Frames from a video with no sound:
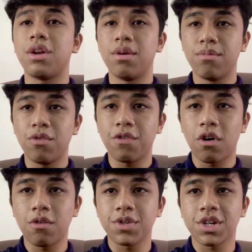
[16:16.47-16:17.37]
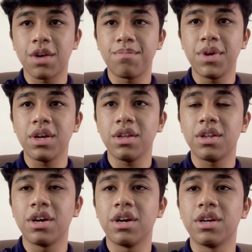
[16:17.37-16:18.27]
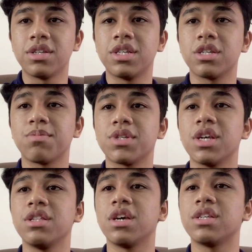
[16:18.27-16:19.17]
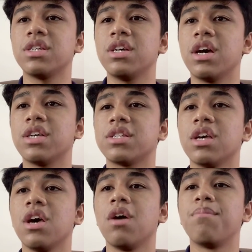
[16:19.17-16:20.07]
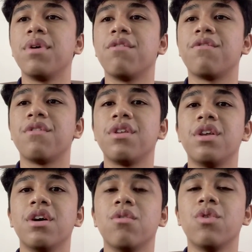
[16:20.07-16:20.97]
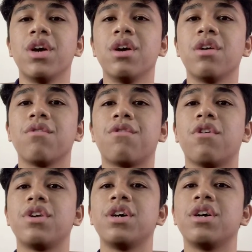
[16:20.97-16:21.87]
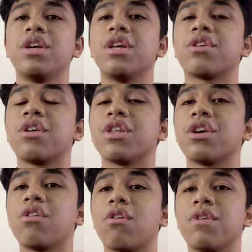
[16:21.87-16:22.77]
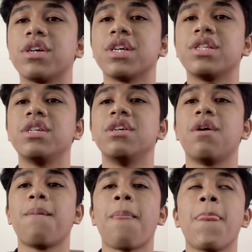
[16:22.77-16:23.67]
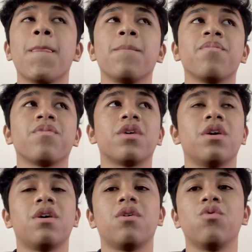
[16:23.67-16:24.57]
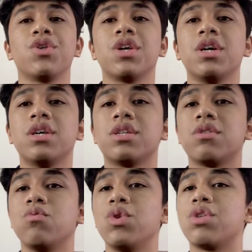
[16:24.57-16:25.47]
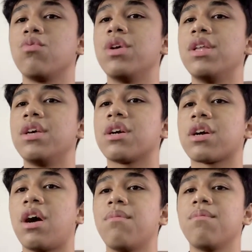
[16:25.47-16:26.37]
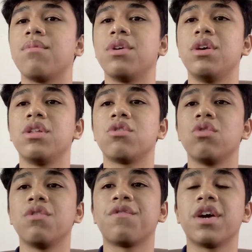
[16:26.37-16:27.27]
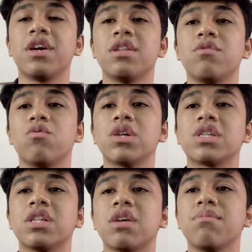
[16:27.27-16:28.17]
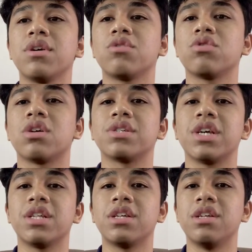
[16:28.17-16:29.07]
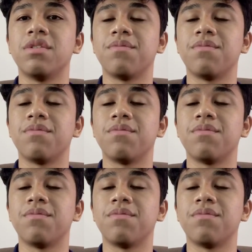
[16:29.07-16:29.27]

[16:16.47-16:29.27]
The move of scrapping the 6% GST has paved the way for the reintroduction of SST, which will come into effect in 1 September 2018.